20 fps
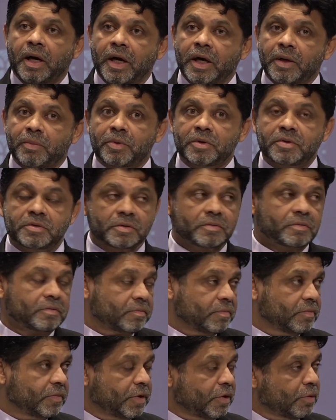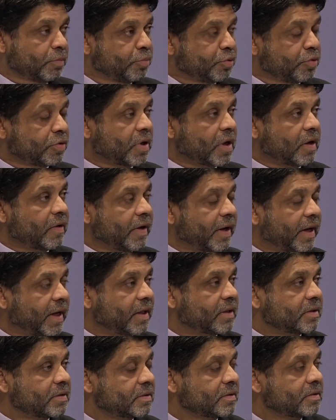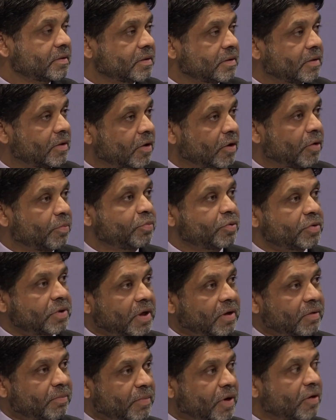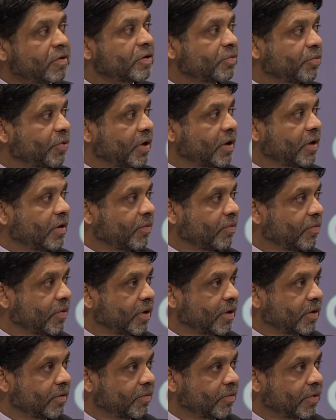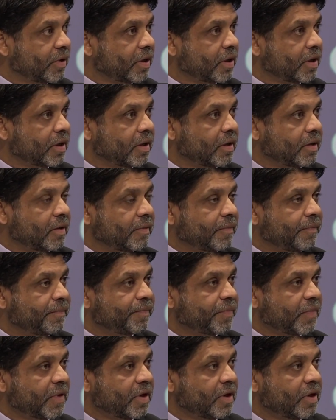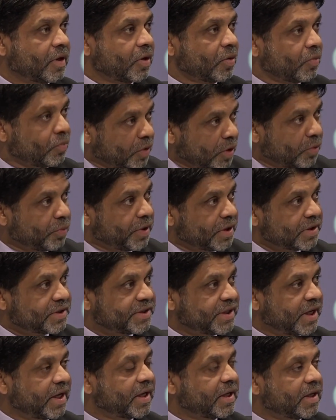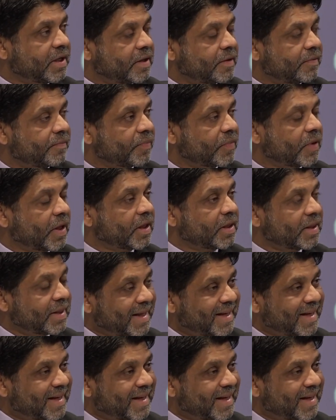you know, put our hat or put our mouth where what we are saying, and